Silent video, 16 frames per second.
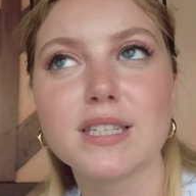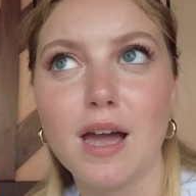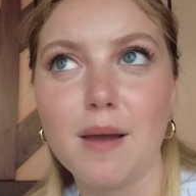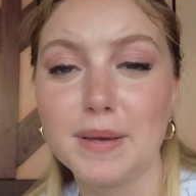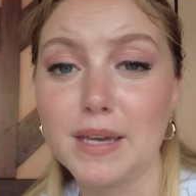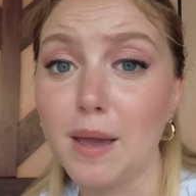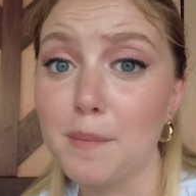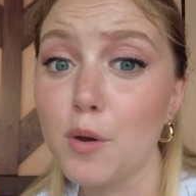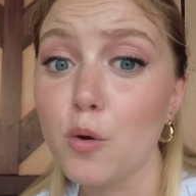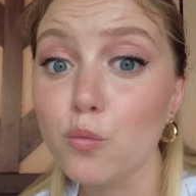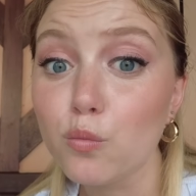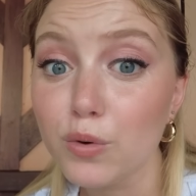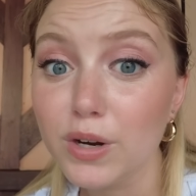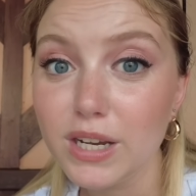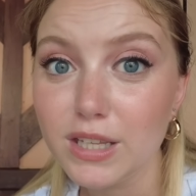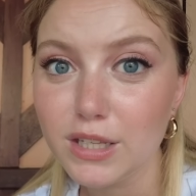coming up
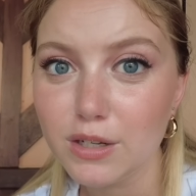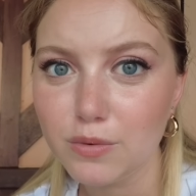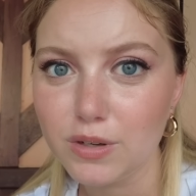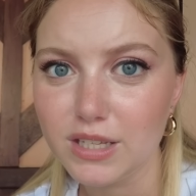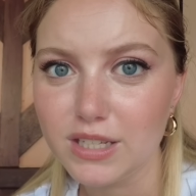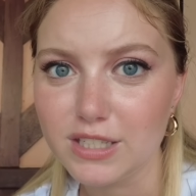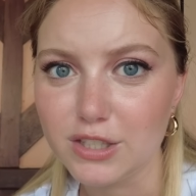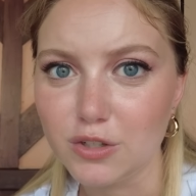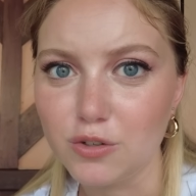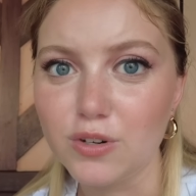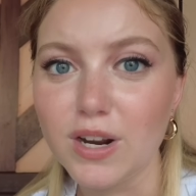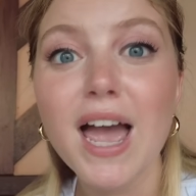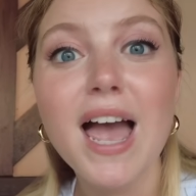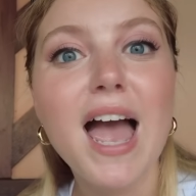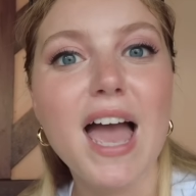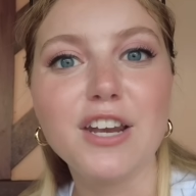really, really soon,
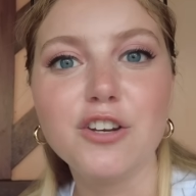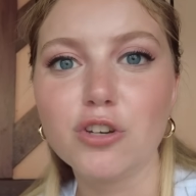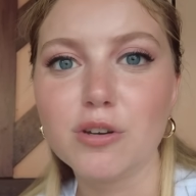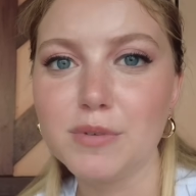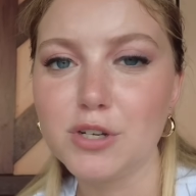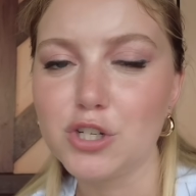and you can be